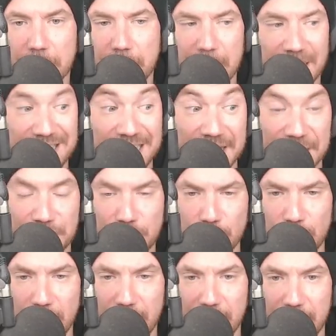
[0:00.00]
Needed
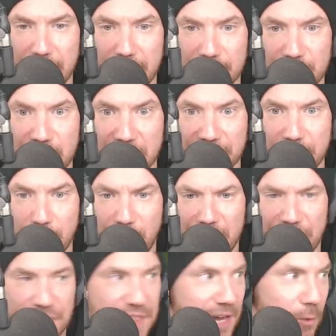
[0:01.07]
to check the
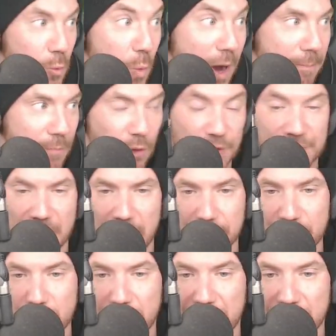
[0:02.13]
breath there one more
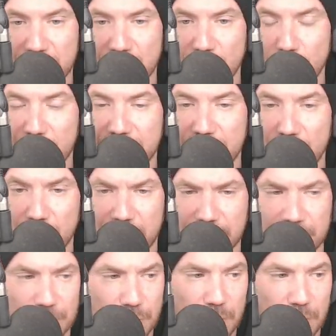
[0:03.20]
time to make sure we don't get too